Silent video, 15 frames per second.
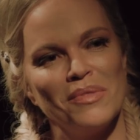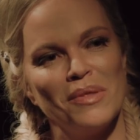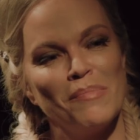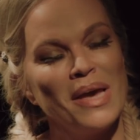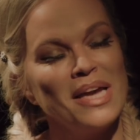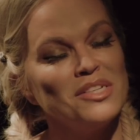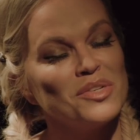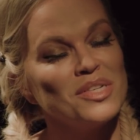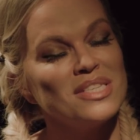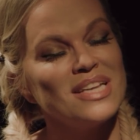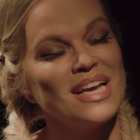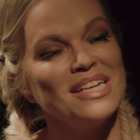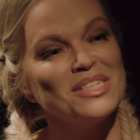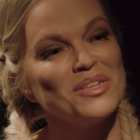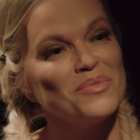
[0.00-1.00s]
the patron
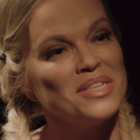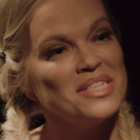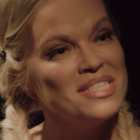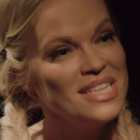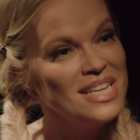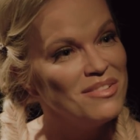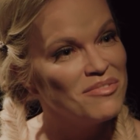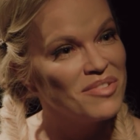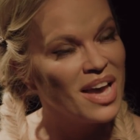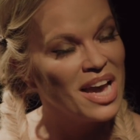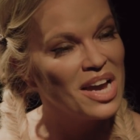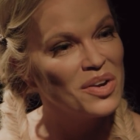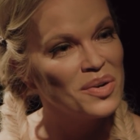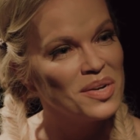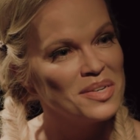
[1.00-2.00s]
saint of the
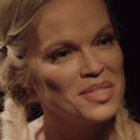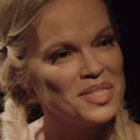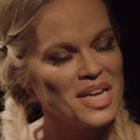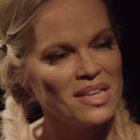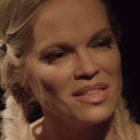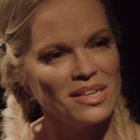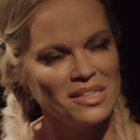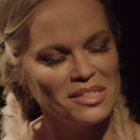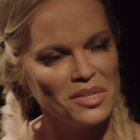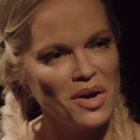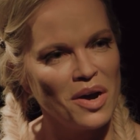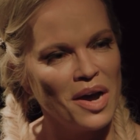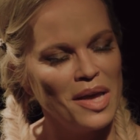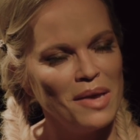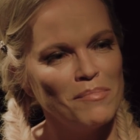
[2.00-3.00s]
seafarers at the
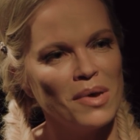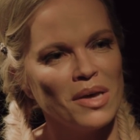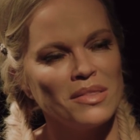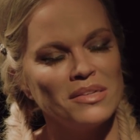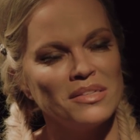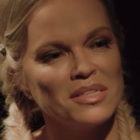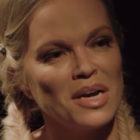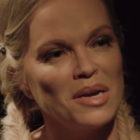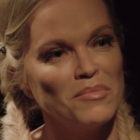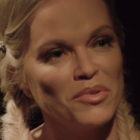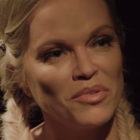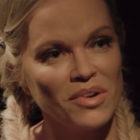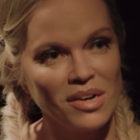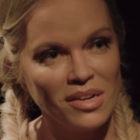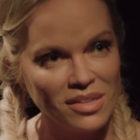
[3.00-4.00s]
time
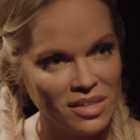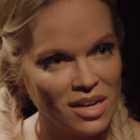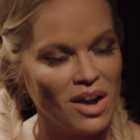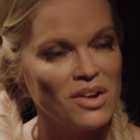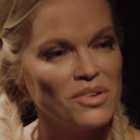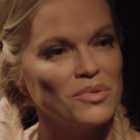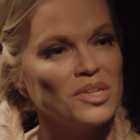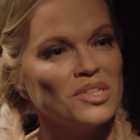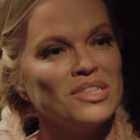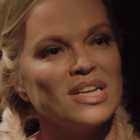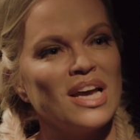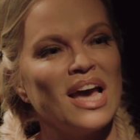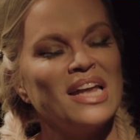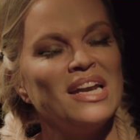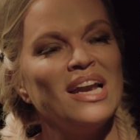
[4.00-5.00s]
of Harald
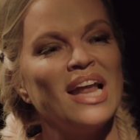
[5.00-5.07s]
Hardrada and